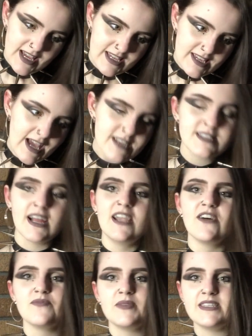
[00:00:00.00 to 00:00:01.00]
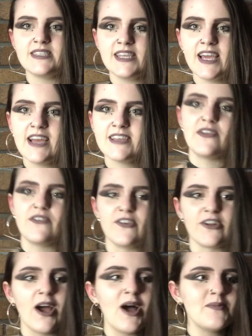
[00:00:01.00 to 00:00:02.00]
Yes, I love BTS. If you're an
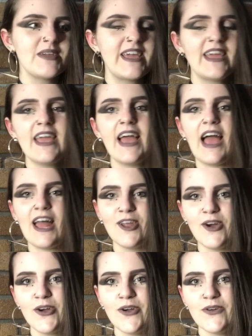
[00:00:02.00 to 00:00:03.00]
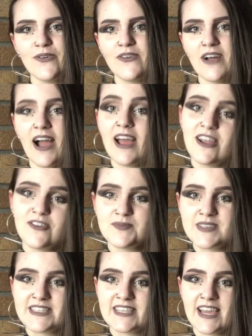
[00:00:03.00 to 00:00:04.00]
ARMY, hello, I love
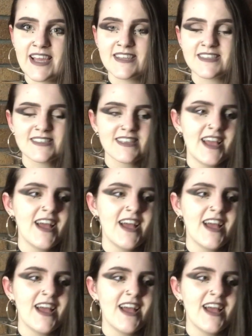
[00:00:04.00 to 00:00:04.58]
BTS.